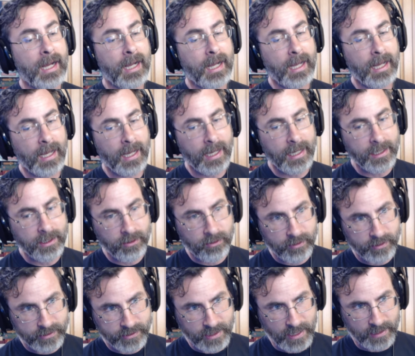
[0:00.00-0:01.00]
I don't
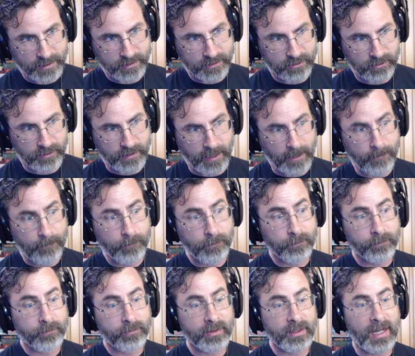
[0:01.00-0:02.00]
exactly do that.
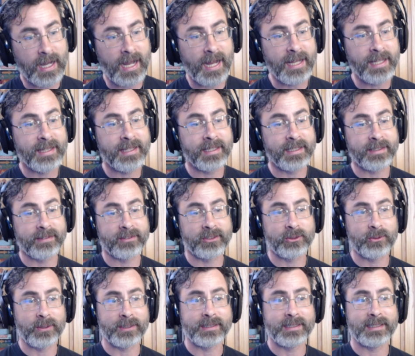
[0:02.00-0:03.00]
I think of shorts